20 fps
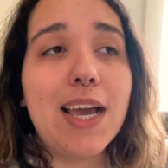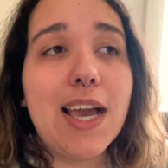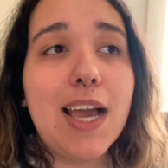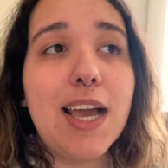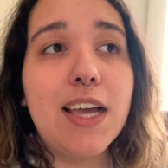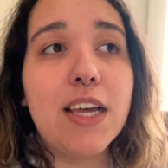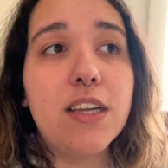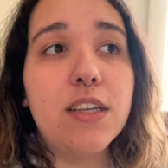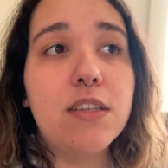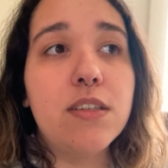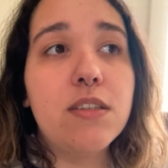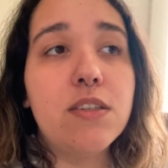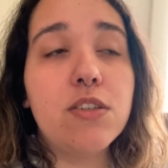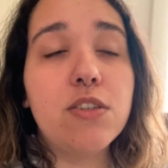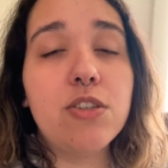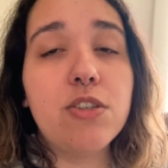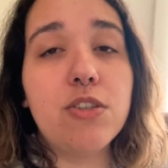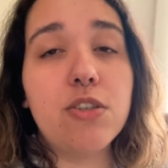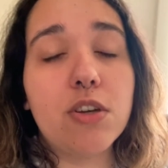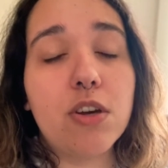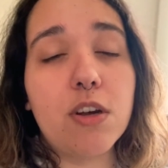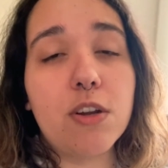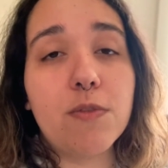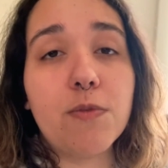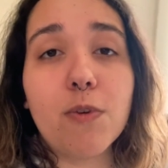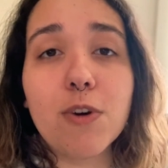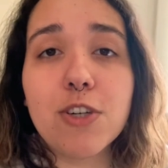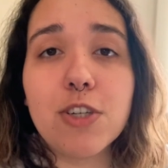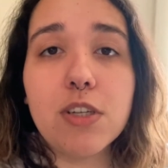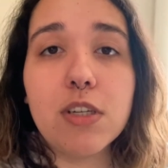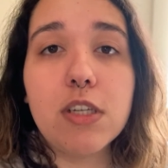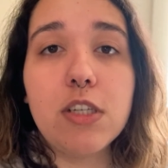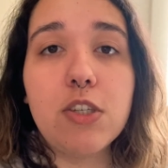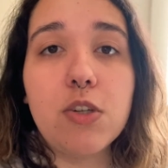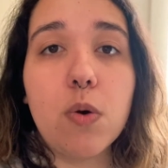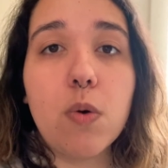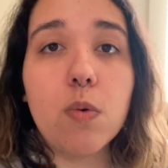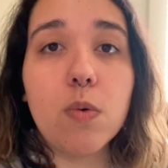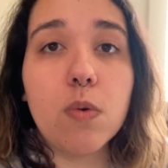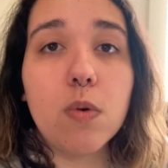and unfortunately
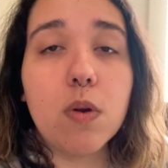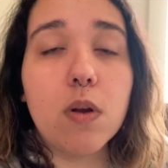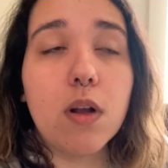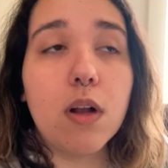don't